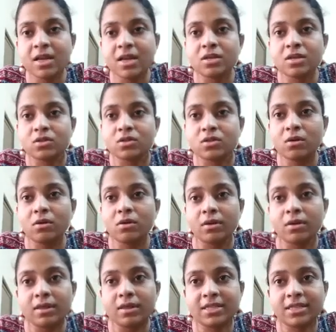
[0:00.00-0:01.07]
So
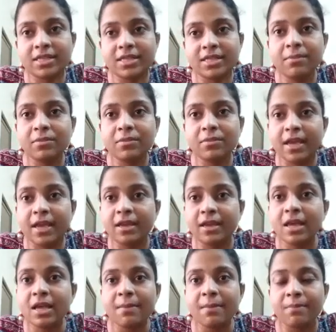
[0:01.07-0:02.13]
the same thing,
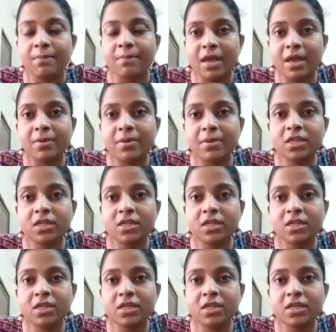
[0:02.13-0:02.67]
babies